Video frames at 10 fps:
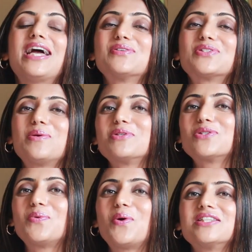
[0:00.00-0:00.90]
Thank you so
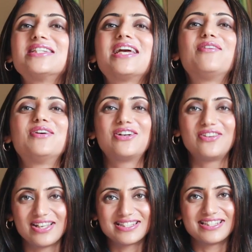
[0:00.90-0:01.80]
much for watching. Have a
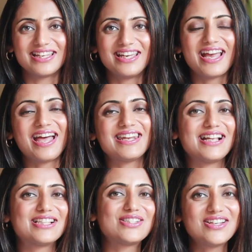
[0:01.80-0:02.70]
great day and
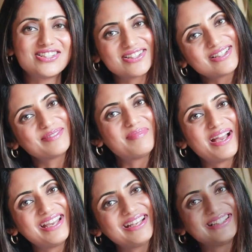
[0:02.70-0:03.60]
I'll see you later. Bye.